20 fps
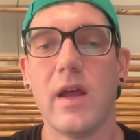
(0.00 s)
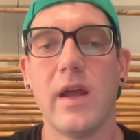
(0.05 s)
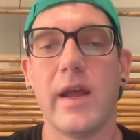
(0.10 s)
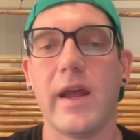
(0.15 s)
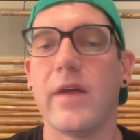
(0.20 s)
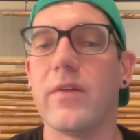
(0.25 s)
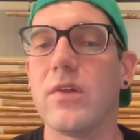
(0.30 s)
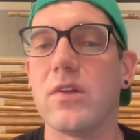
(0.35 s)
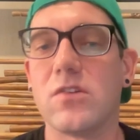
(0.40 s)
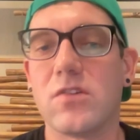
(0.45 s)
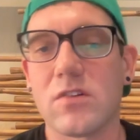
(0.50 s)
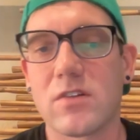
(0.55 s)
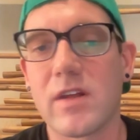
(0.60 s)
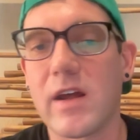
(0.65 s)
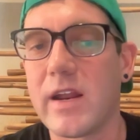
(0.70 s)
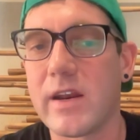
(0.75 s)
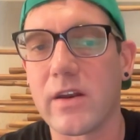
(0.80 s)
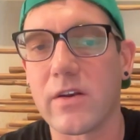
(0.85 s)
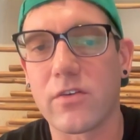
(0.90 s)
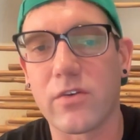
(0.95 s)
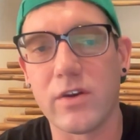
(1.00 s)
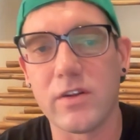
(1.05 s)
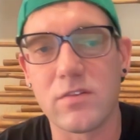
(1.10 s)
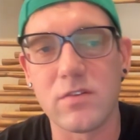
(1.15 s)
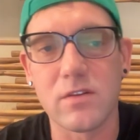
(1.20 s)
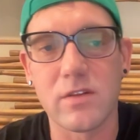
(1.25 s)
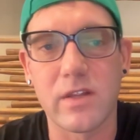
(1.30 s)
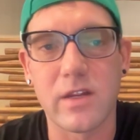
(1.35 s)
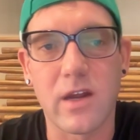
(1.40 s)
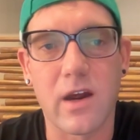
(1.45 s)
and it's just got
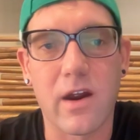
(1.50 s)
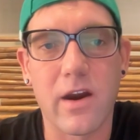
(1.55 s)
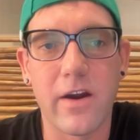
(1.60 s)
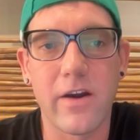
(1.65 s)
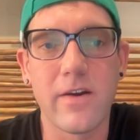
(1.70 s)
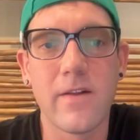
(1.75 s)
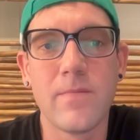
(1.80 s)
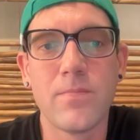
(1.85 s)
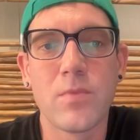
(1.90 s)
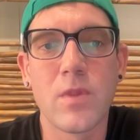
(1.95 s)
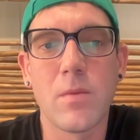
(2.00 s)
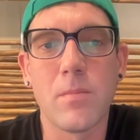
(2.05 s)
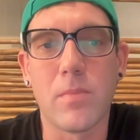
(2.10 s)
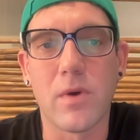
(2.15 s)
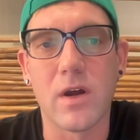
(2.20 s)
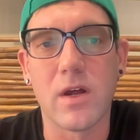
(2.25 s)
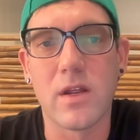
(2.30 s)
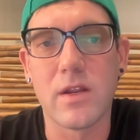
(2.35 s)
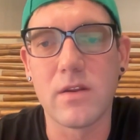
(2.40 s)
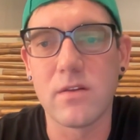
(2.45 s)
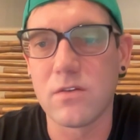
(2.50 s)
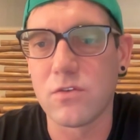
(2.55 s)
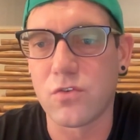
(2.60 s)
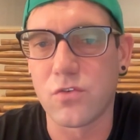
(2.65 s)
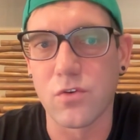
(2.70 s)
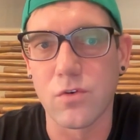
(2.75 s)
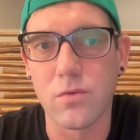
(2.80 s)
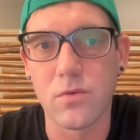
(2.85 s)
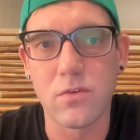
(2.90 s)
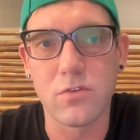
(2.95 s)
increasingly hard but
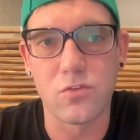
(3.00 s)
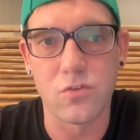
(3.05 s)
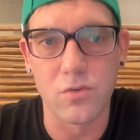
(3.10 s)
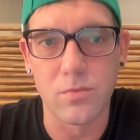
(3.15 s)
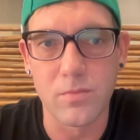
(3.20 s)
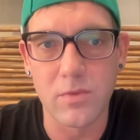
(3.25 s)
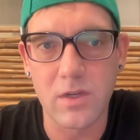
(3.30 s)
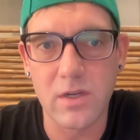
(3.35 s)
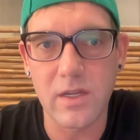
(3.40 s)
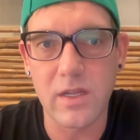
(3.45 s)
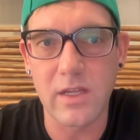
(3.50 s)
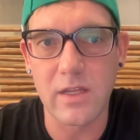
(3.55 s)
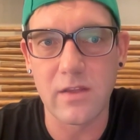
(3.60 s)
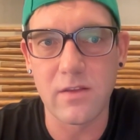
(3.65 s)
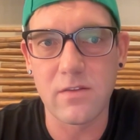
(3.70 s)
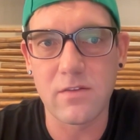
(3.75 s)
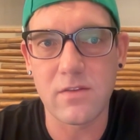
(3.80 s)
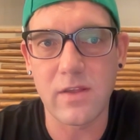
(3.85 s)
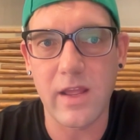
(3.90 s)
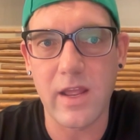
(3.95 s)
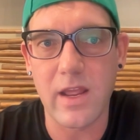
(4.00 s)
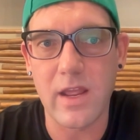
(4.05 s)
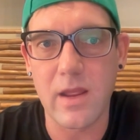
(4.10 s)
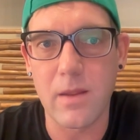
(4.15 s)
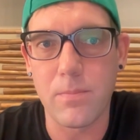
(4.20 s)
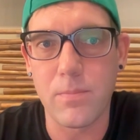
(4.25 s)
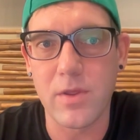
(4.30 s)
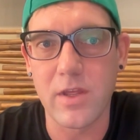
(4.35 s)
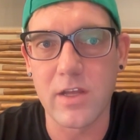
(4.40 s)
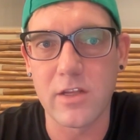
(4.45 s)
joomla is a
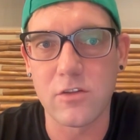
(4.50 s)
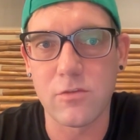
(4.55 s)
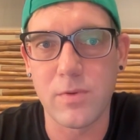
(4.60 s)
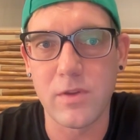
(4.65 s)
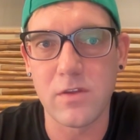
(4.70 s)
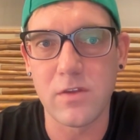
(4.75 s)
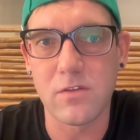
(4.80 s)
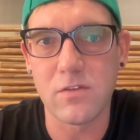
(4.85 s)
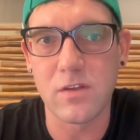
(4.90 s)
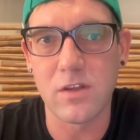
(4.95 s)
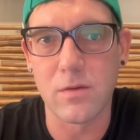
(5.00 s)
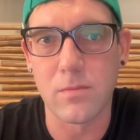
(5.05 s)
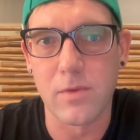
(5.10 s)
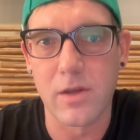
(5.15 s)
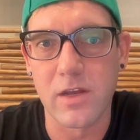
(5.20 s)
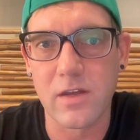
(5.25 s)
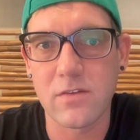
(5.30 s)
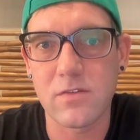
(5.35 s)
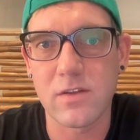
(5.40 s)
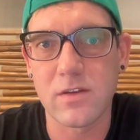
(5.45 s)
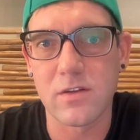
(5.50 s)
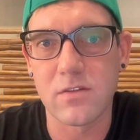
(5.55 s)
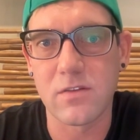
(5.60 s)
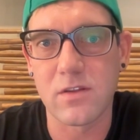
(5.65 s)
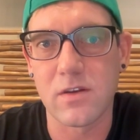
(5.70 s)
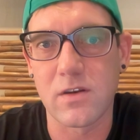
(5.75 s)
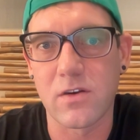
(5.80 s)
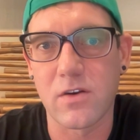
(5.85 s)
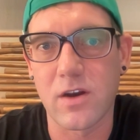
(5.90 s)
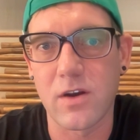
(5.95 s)
php cms and it's
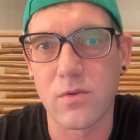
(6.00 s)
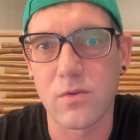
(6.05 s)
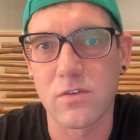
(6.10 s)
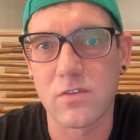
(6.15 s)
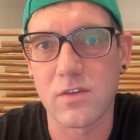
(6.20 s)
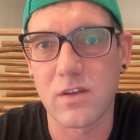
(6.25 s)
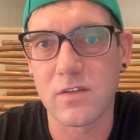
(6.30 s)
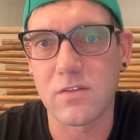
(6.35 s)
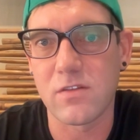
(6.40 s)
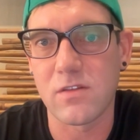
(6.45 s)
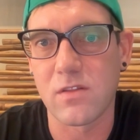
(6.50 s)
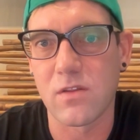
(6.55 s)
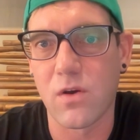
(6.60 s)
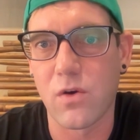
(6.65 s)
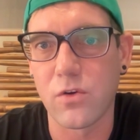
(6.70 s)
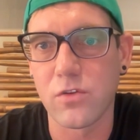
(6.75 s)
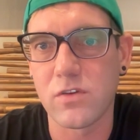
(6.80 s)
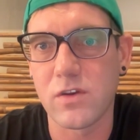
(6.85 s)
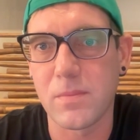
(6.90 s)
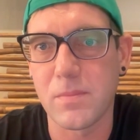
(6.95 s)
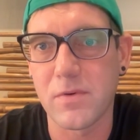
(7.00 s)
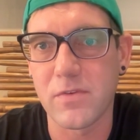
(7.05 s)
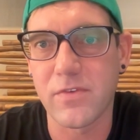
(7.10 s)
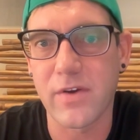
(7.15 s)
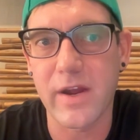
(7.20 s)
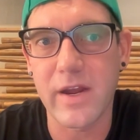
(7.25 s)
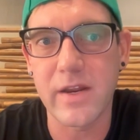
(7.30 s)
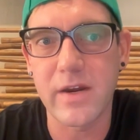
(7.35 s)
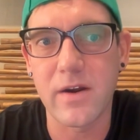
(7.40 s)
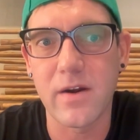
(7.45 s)
integrated with sites and the hosting
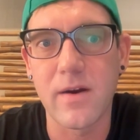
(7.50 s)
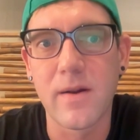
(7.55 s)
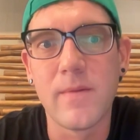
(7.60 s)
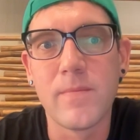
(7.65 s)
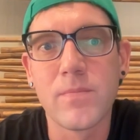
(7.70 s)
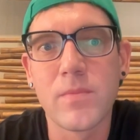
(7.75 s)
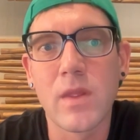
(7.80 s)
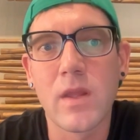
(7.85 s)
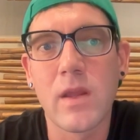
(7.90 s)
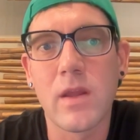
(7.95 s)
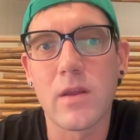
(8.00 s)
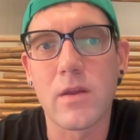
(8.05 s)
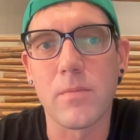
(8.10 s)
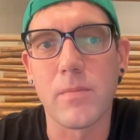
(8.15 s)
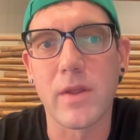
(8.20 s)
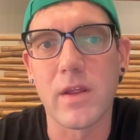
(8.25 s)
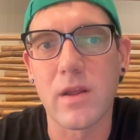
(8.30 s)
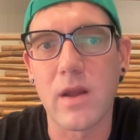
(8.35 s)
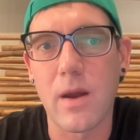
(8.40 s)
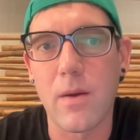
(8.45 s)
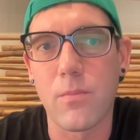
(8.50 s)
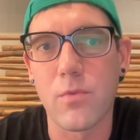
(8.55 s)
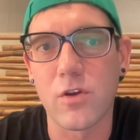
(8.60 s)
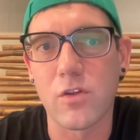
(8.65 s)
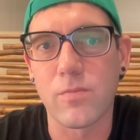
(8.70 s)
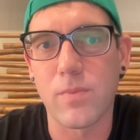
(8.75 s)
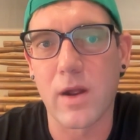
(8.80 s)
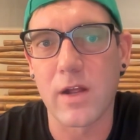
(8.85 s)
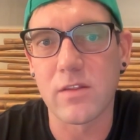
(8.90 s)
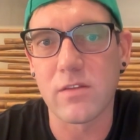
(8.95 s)
provider can make
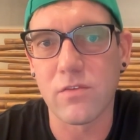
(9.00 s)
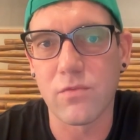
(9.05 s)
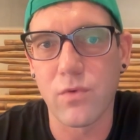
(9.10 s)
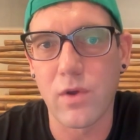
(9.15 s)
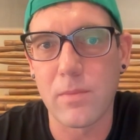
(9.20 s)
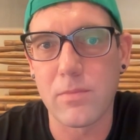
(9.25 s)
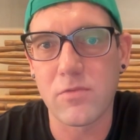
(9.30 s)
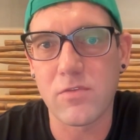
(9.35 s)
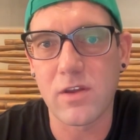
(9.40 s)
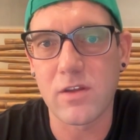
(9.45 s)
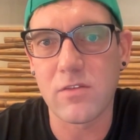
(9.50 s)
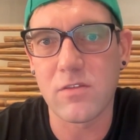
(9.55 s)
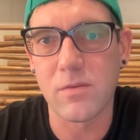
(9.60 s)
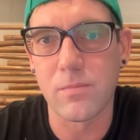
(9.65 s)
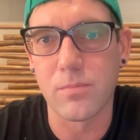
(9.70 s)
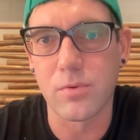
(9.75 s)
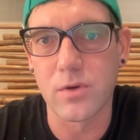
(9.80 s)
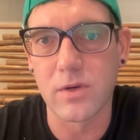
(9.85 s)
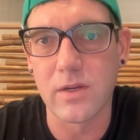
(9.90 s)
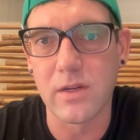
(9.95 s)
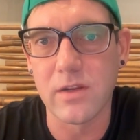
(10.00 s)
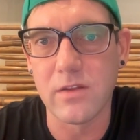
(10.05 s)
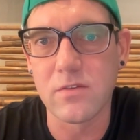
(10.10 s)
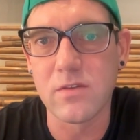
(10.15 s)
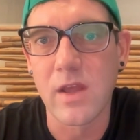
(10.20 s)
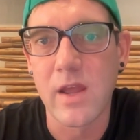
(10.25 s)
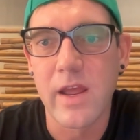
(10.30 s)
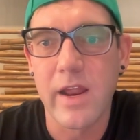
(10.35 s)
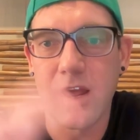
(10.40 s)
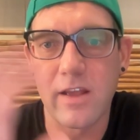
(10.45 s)
responsive websites a breeze
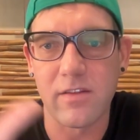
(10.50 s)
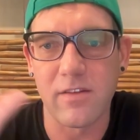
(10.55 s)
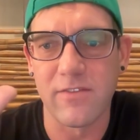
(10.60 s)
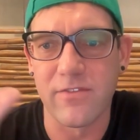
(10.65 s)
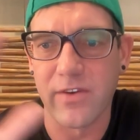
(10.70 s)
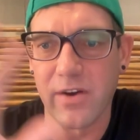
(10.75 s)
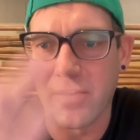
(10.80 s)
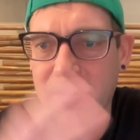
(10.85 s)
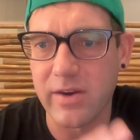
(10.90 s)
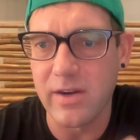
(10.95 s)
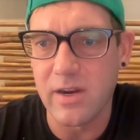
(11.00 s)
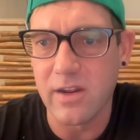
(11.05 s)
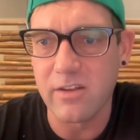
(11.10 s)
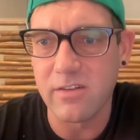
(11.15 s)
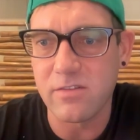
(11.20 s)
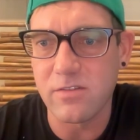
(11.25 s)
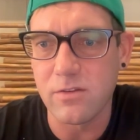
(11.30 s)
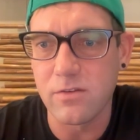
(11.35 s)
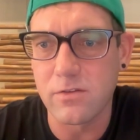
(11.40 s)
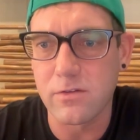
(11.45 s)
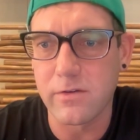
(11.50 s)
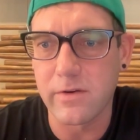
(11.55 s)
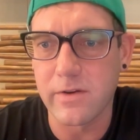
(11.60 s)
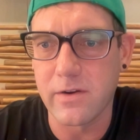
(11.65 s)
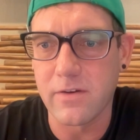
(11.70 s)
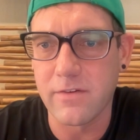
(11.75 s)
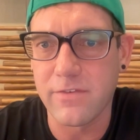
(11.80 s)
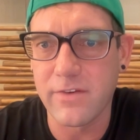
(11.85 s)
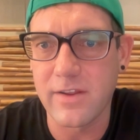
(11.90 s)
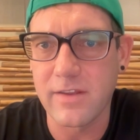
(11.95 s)
has a very nice user
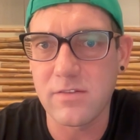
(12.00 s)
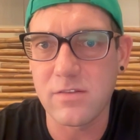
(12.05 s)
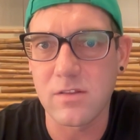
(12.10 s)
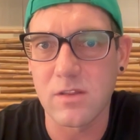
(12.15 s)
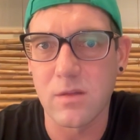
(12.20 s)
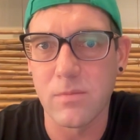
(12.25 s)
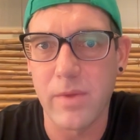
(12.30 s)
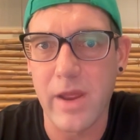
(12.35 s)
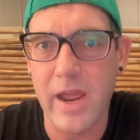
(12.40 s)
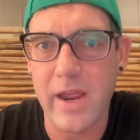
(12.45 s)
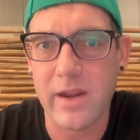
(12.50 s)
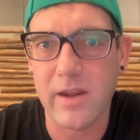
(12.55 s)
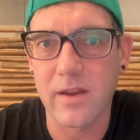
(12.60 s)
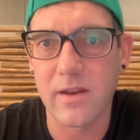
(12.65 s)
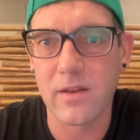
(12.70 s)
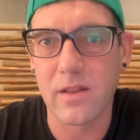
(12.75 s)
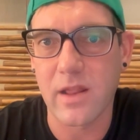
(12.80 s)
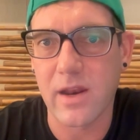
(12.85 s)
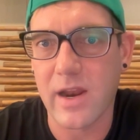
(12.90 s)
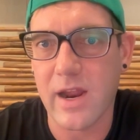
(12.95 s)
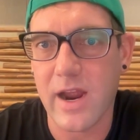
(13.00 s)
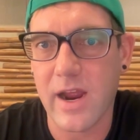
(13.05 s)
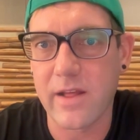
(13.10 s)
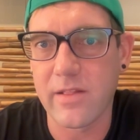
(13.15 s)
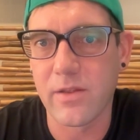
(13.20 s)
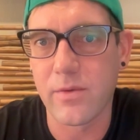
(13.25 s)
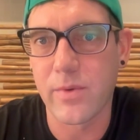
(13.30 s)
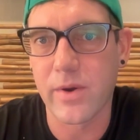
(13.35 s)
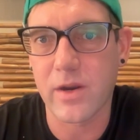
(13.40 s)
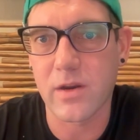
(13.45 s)
interface in the backend that i
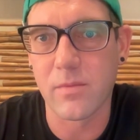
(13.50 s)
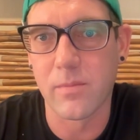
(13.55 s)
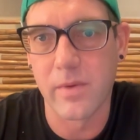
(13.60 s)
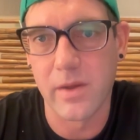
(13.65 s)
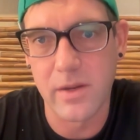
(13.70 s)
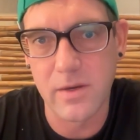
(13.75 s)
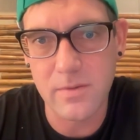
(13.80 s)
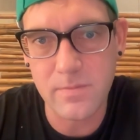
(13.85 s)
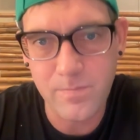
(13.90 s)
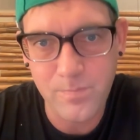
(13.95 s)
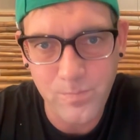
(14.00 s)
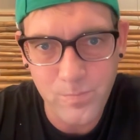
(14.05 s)
highly recommend